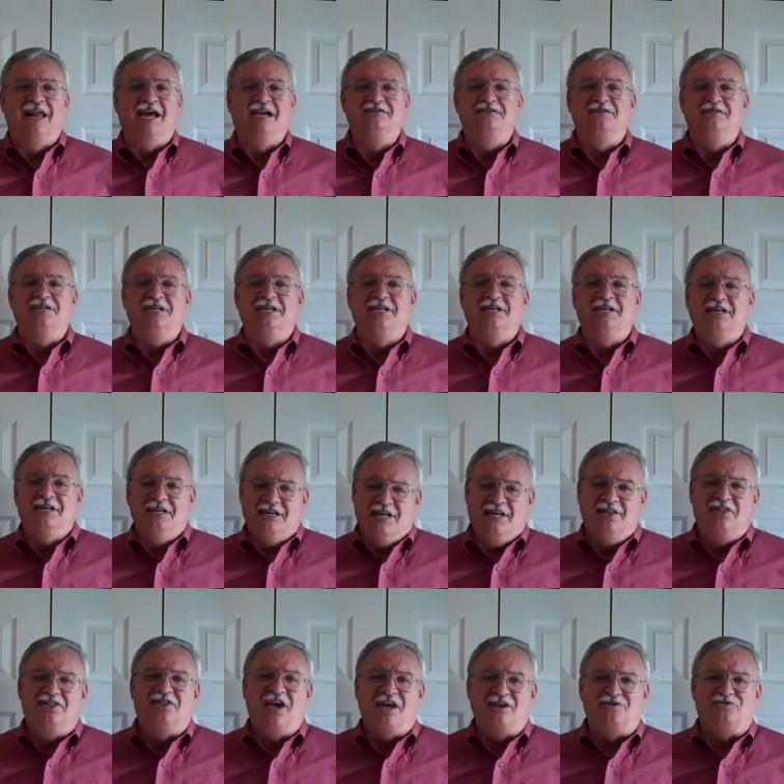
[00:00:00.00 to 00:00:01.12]
glad you did.
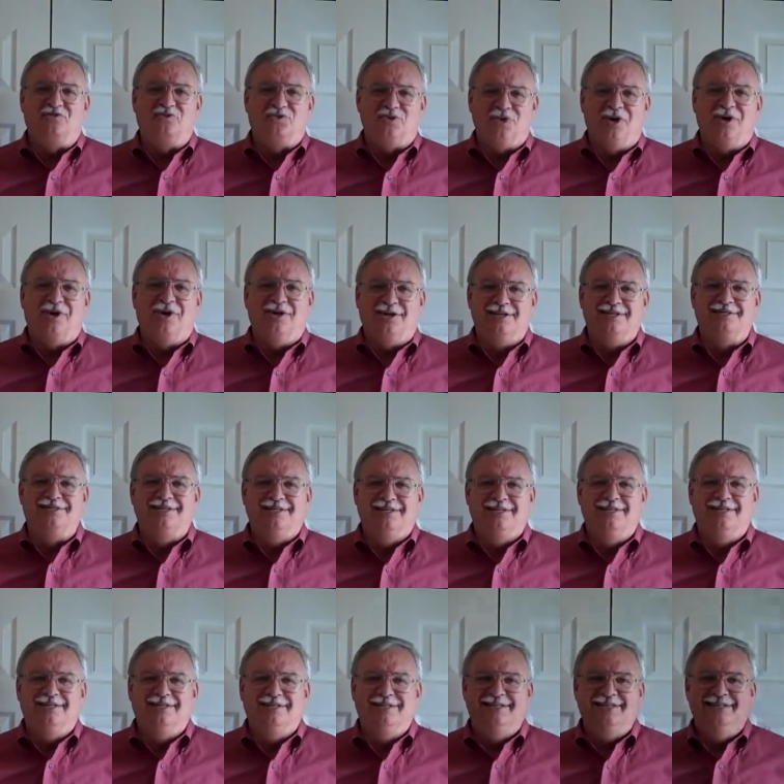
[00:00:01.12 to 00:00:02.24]
And thanks for joining
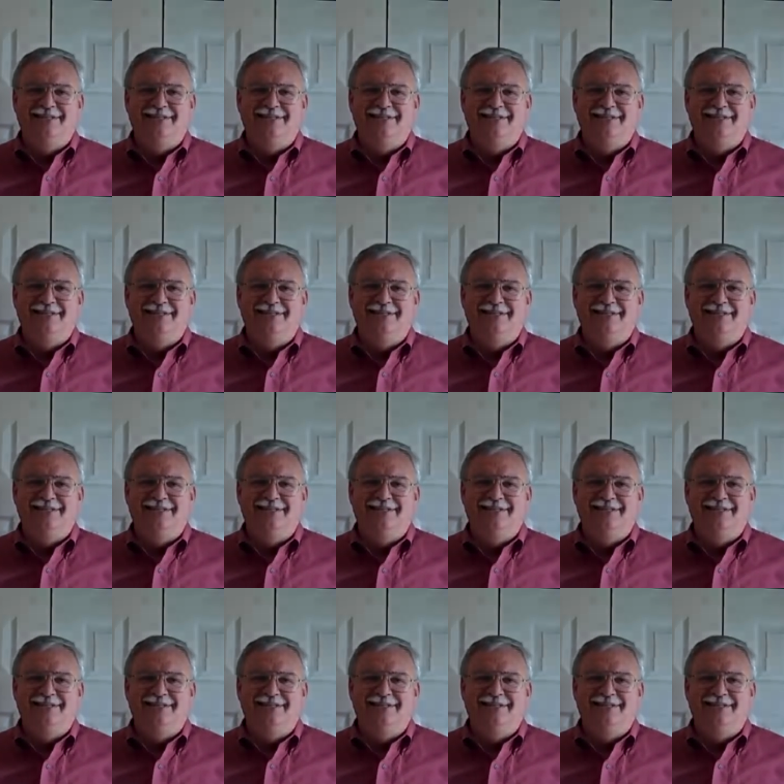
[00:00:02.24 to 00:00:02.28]
us.